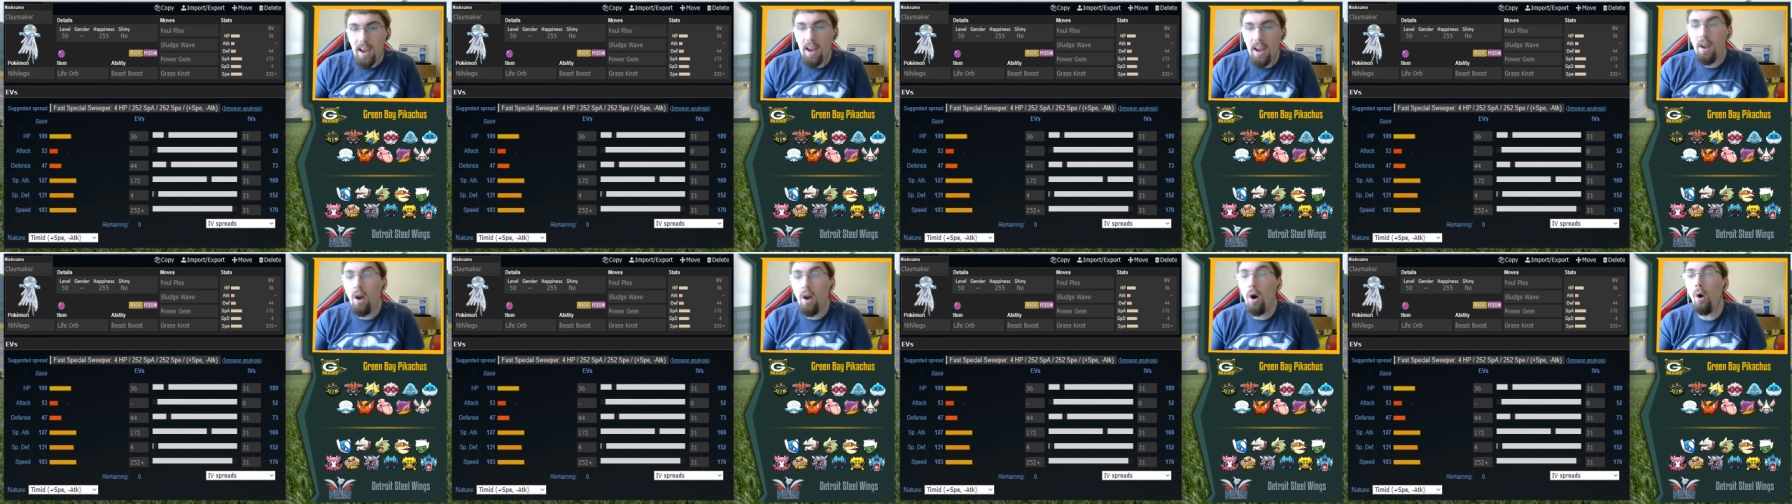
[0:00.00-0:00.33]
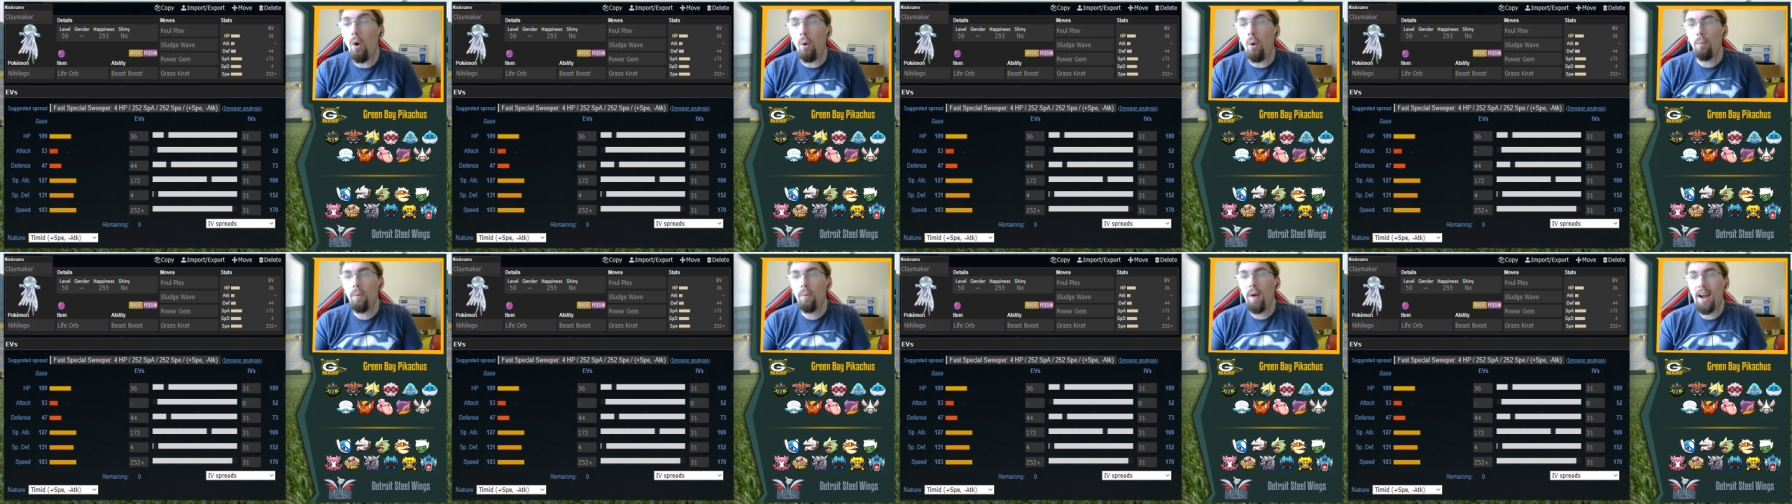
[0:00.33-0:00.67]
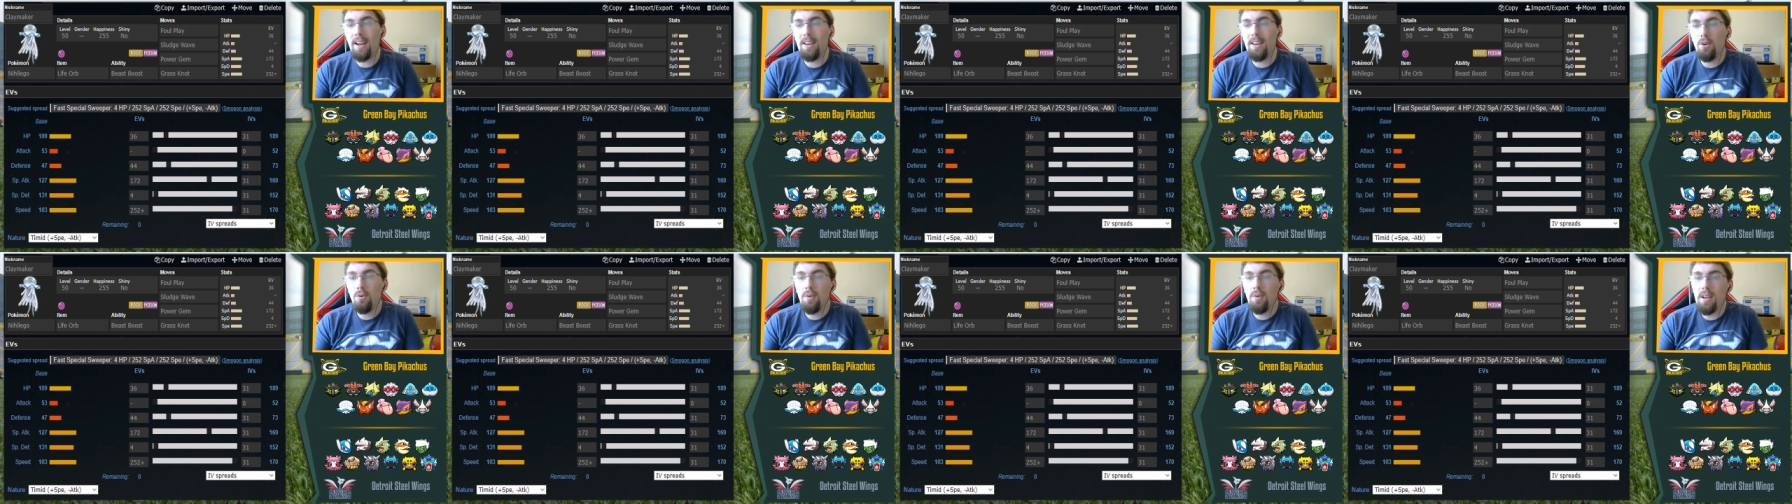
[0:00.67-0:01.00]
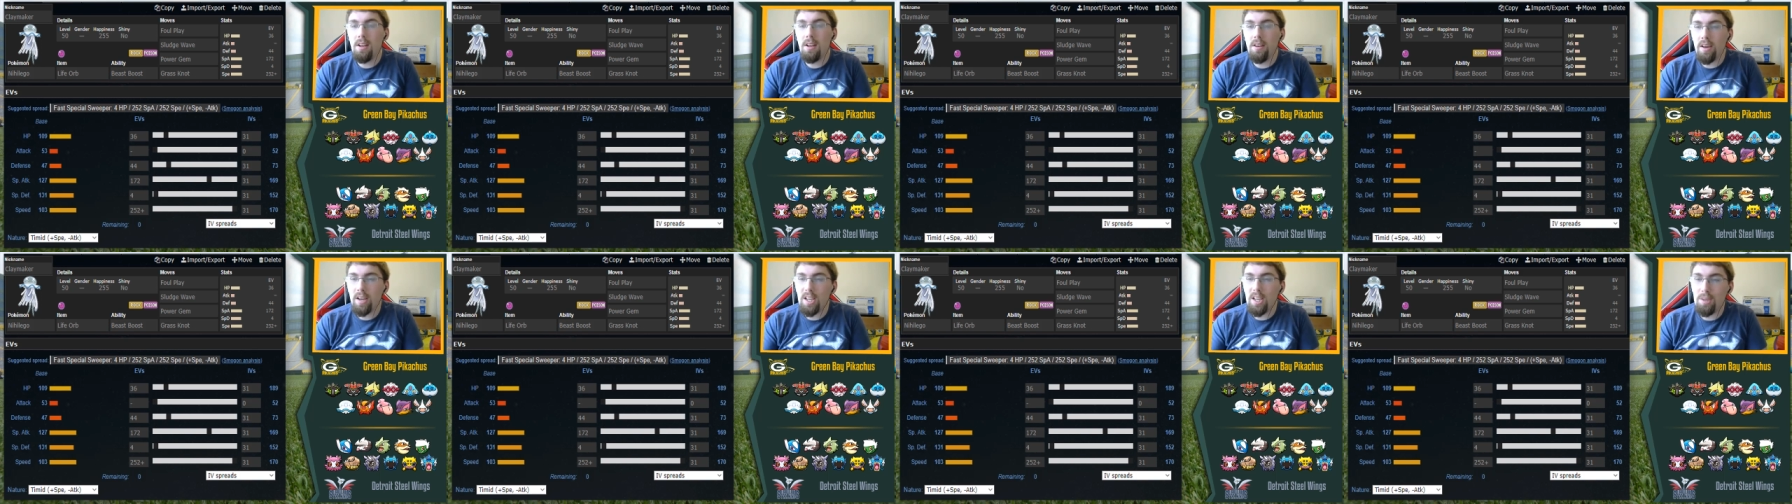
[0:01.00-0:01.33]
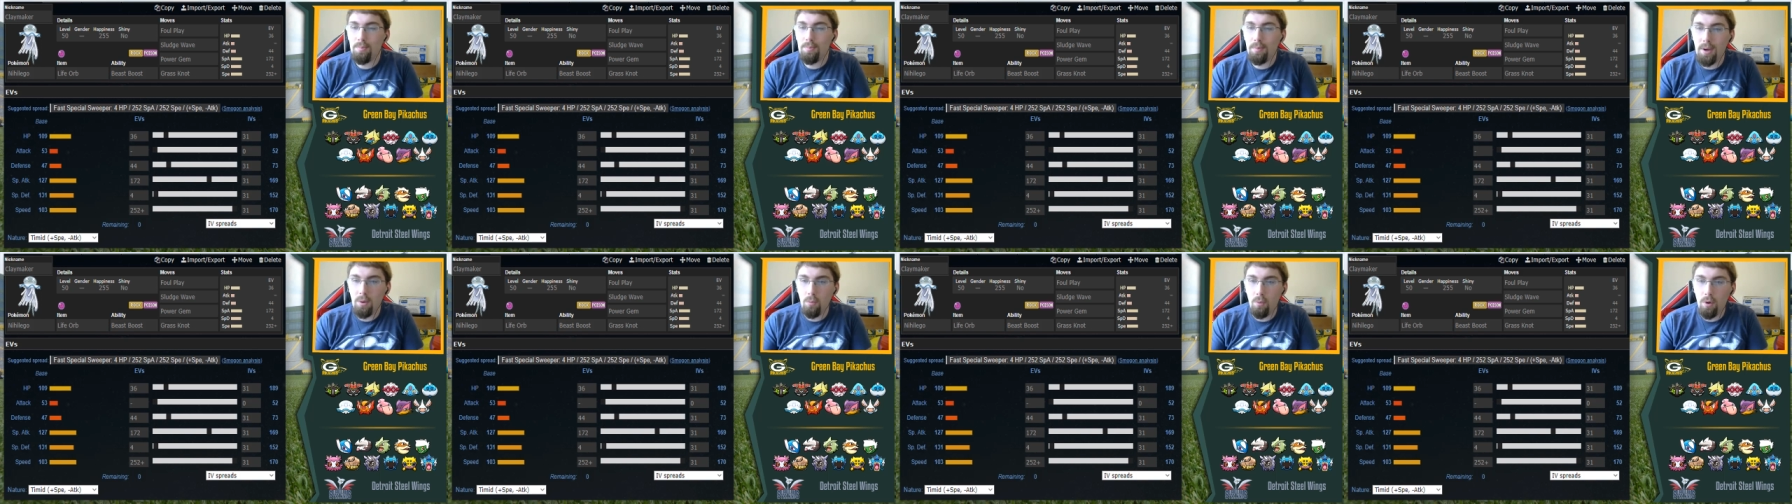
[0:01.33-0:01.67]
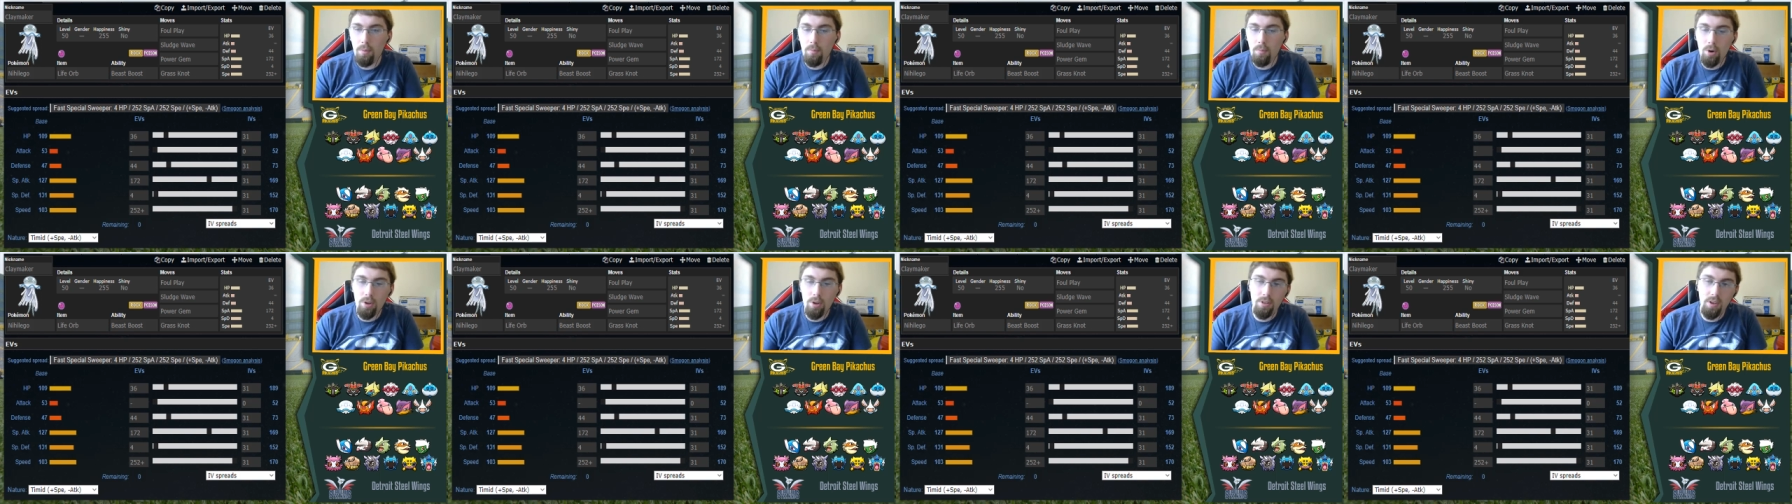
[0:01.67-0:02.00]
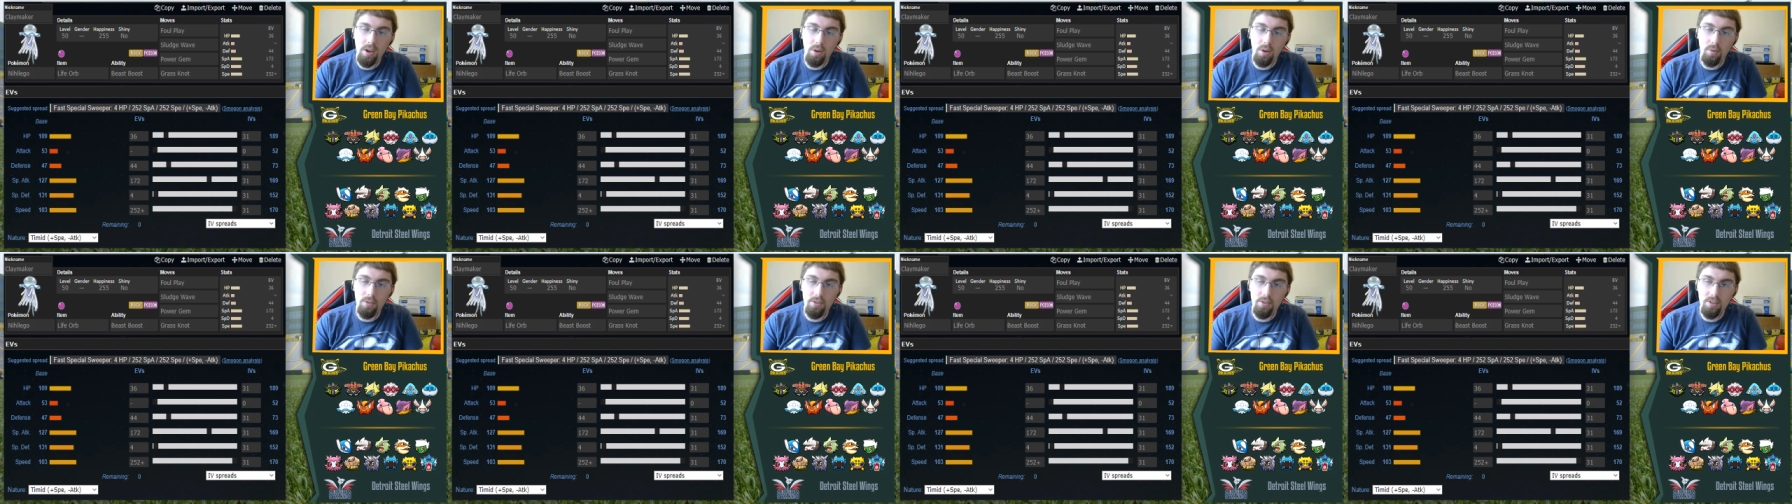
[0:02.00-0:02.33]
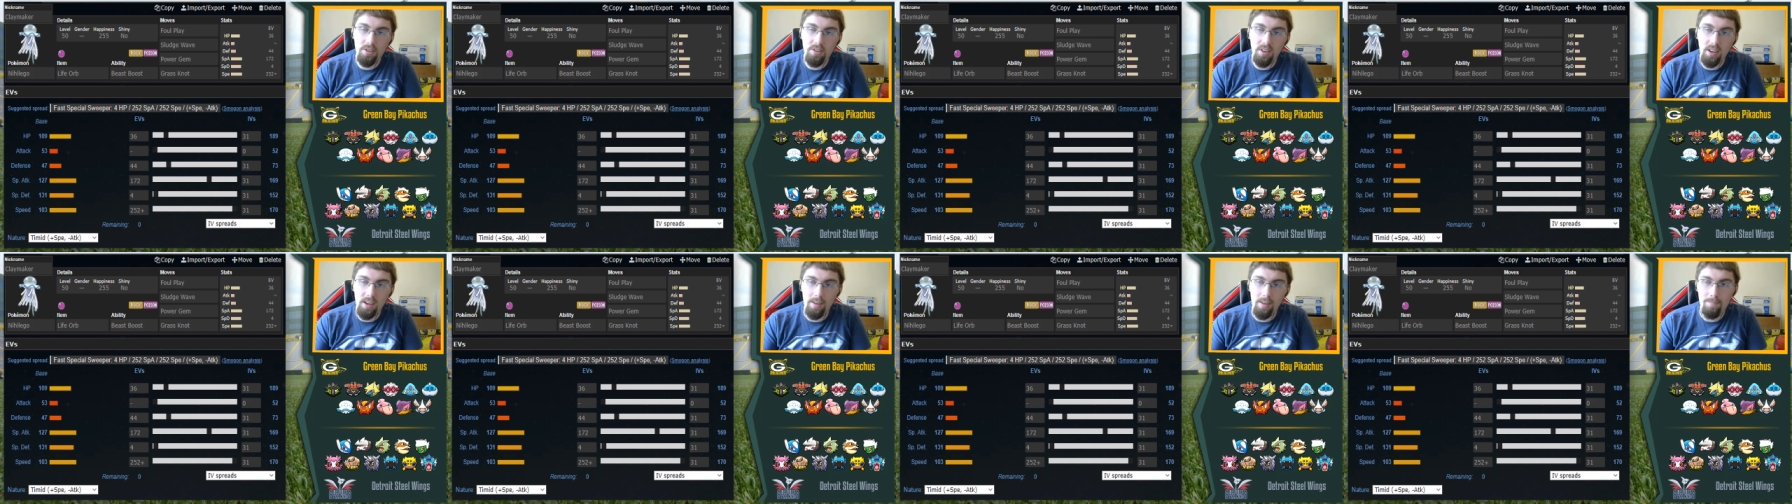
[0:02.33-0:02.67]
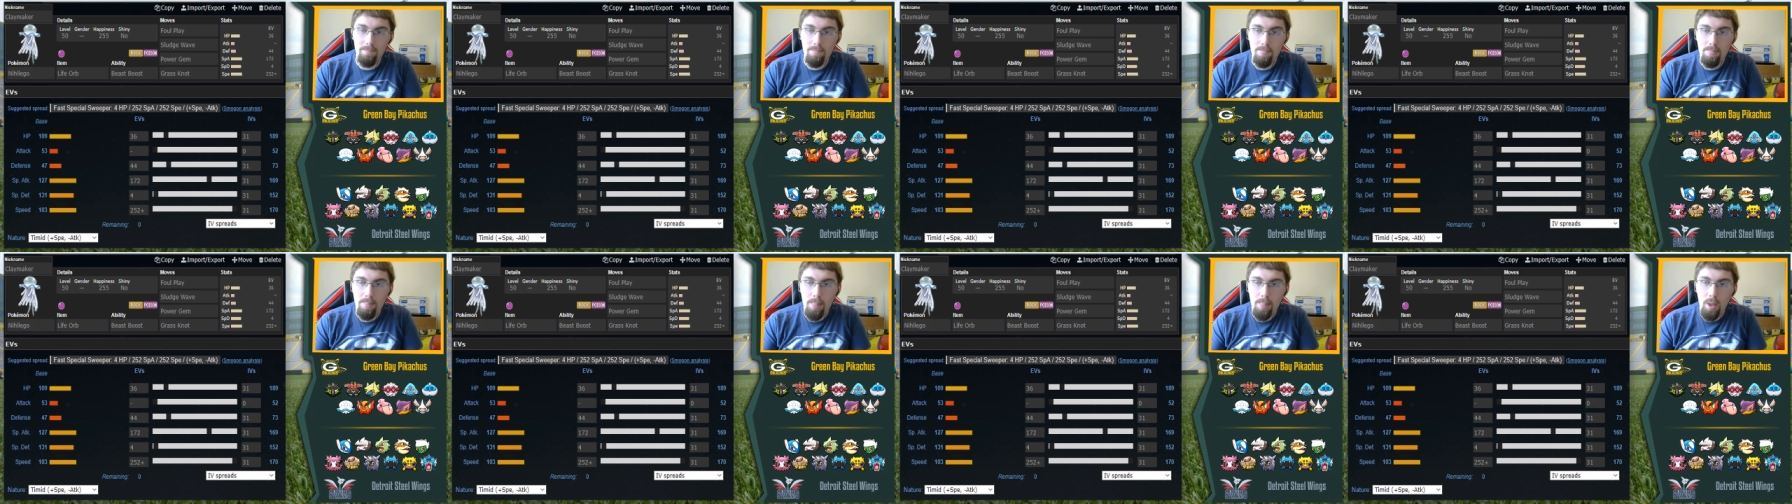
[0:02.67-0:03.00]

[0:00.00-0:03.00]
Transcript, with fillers: And oh, I do need to explain one more thing with this team.